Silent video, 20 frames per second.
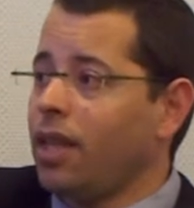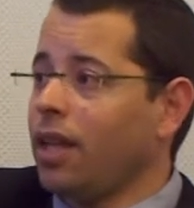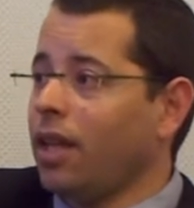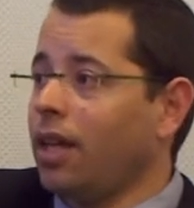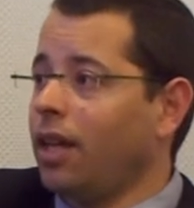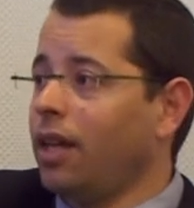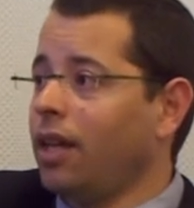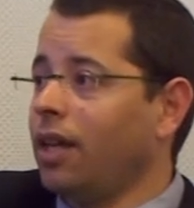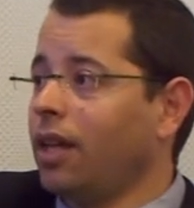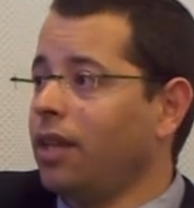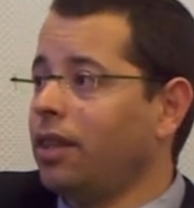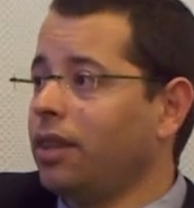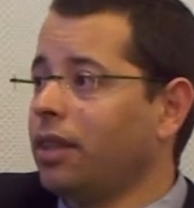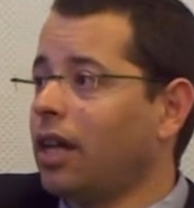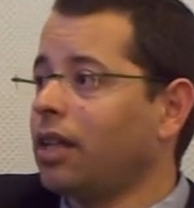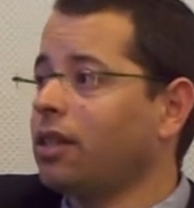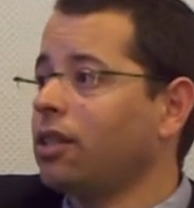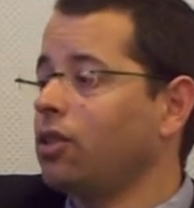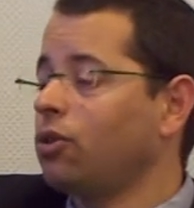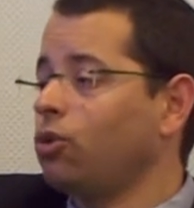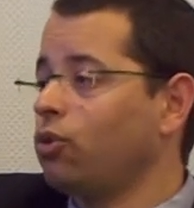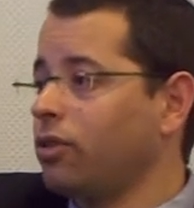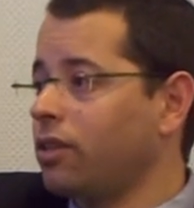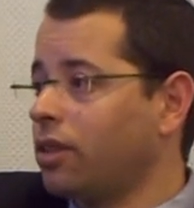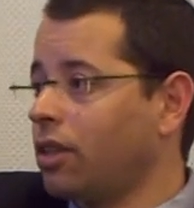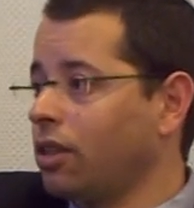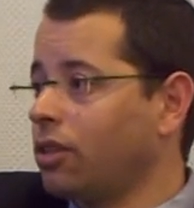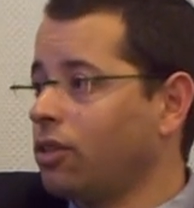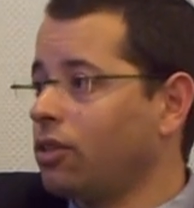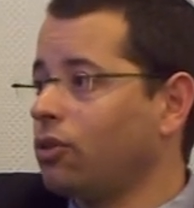Not two
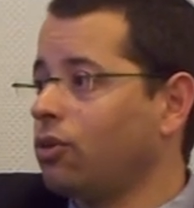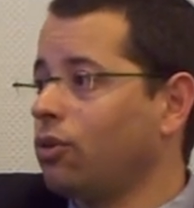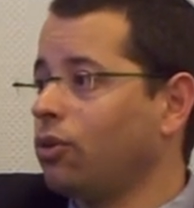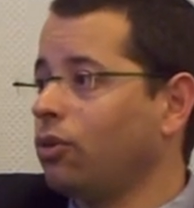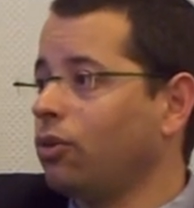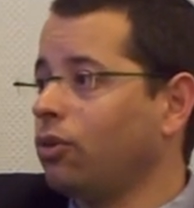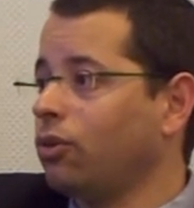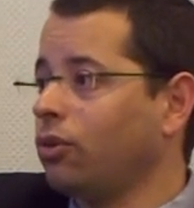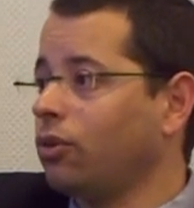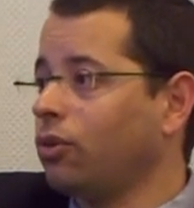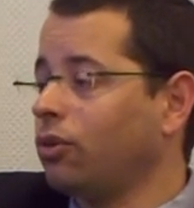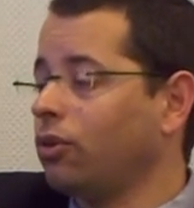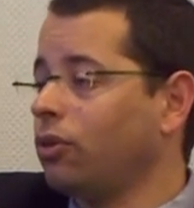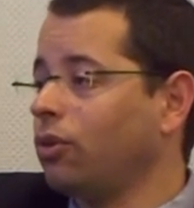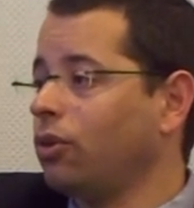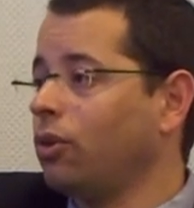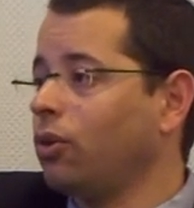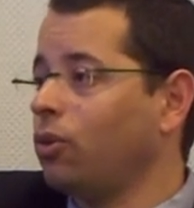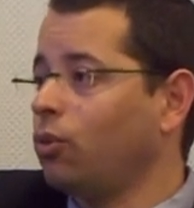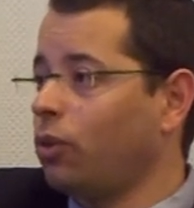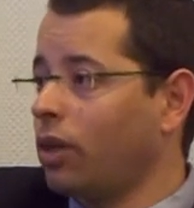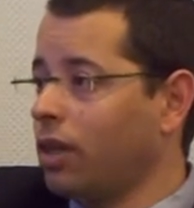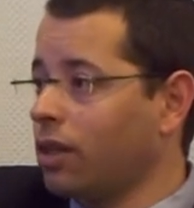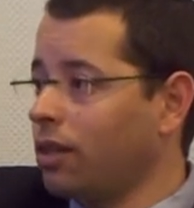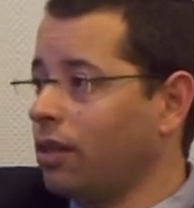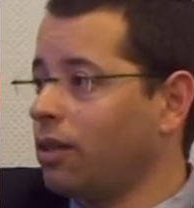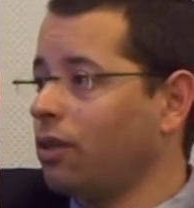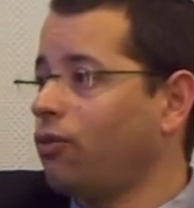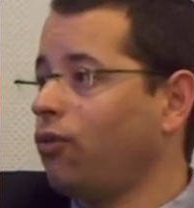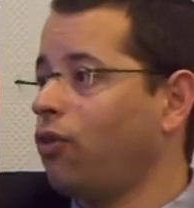states, to
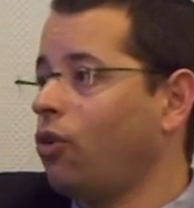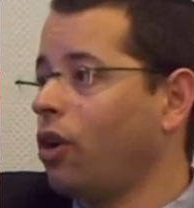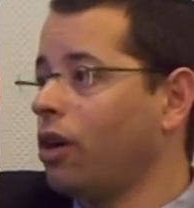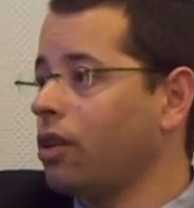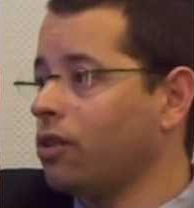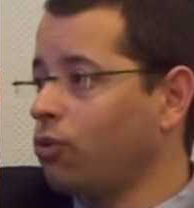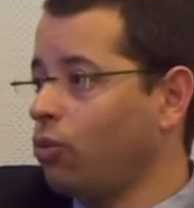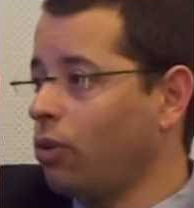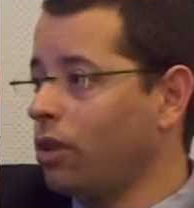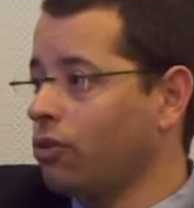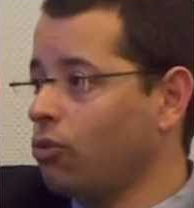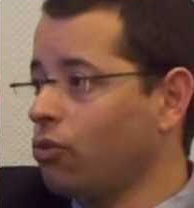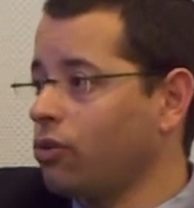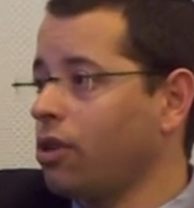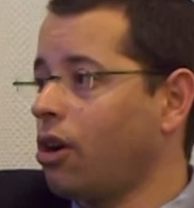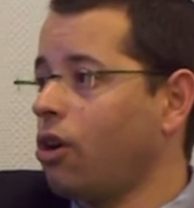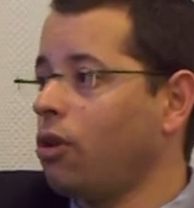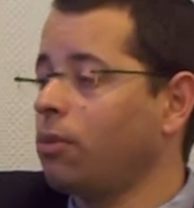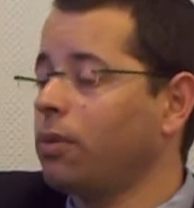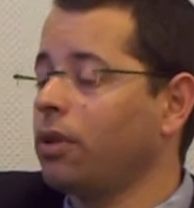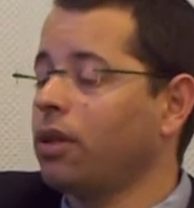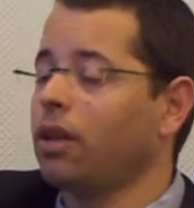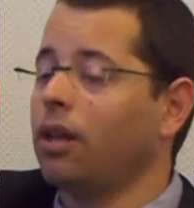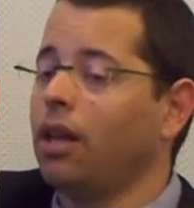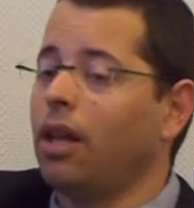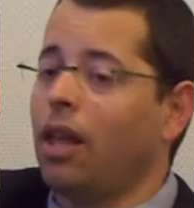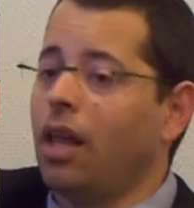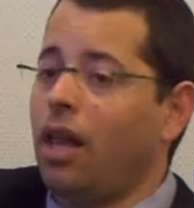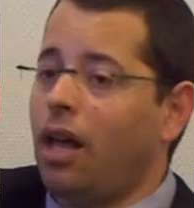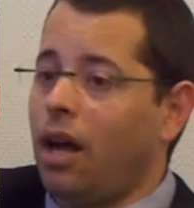one for us, one to the Arabic.
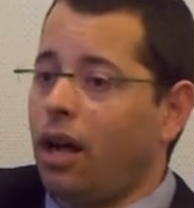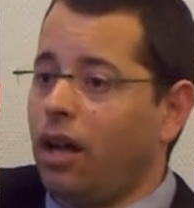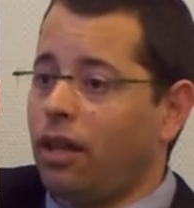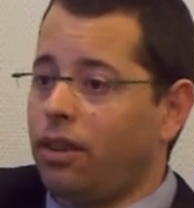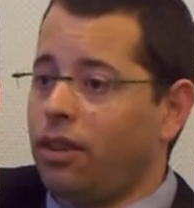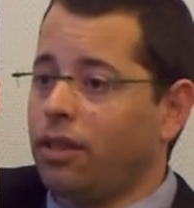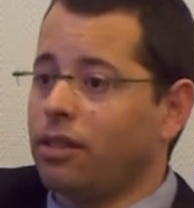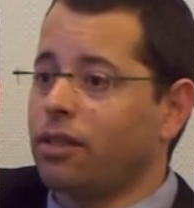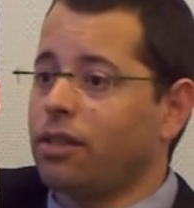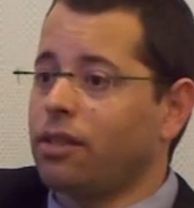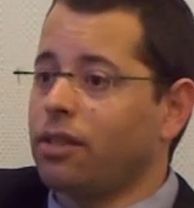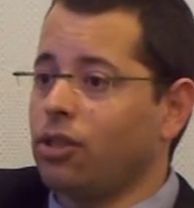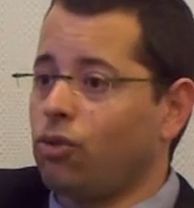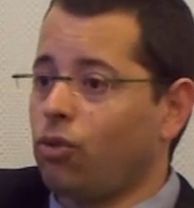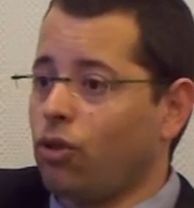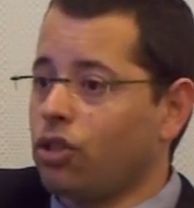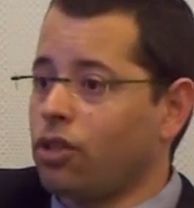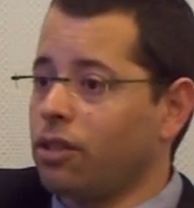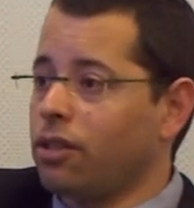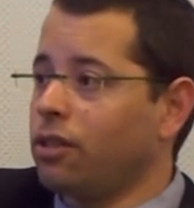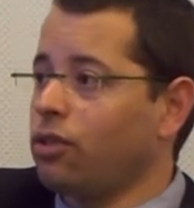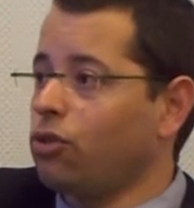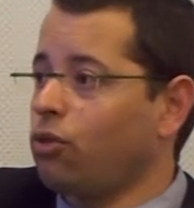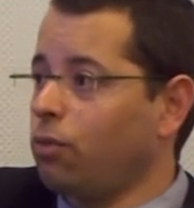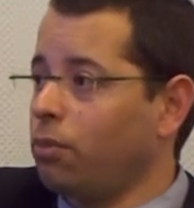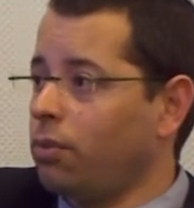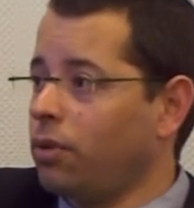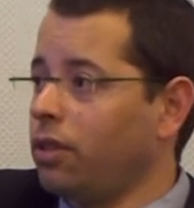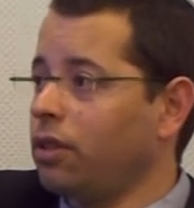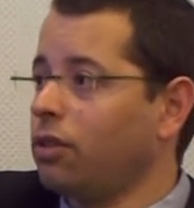I think the situation needs to
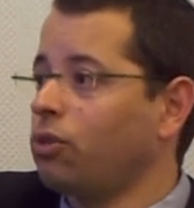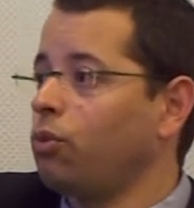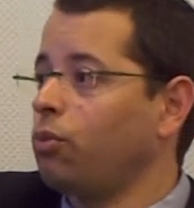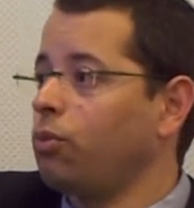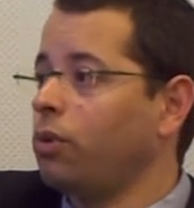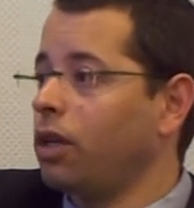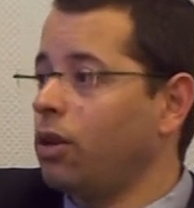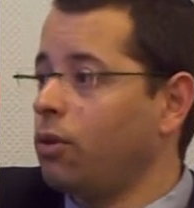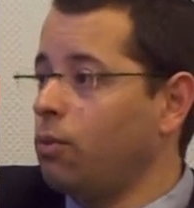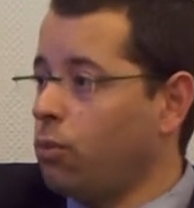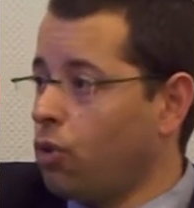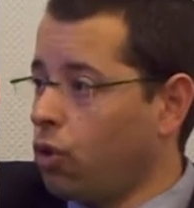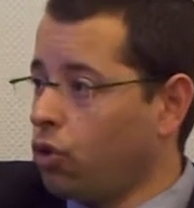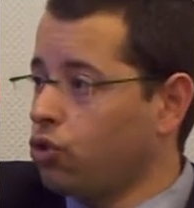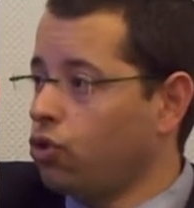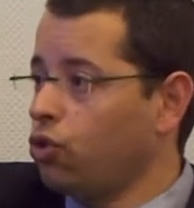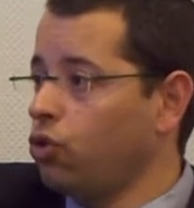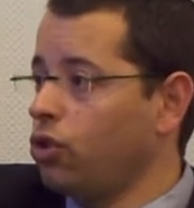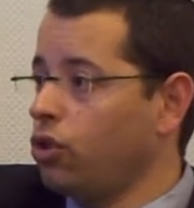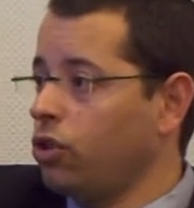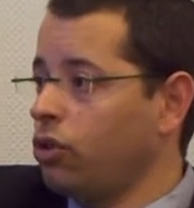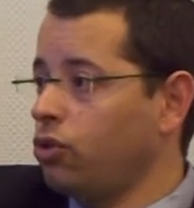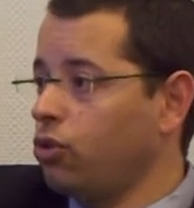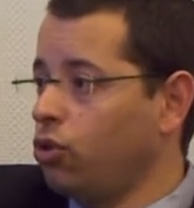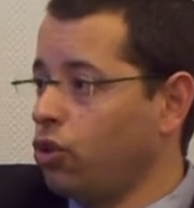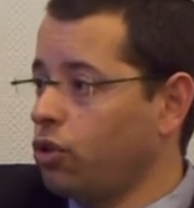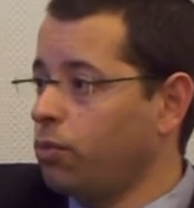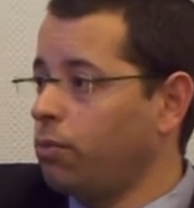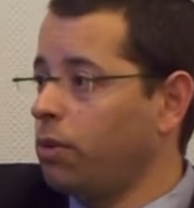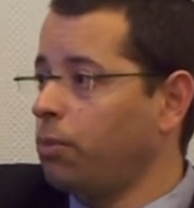be to bring more
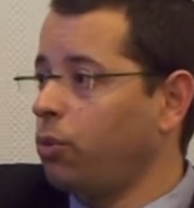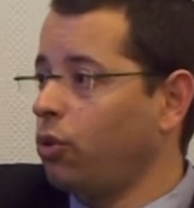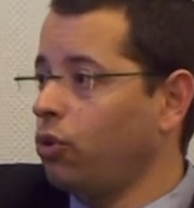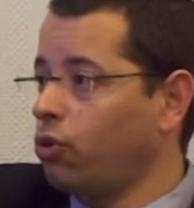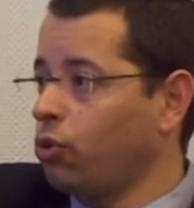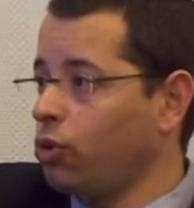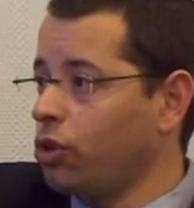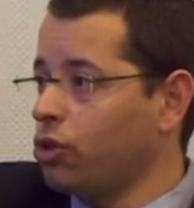Jewish people to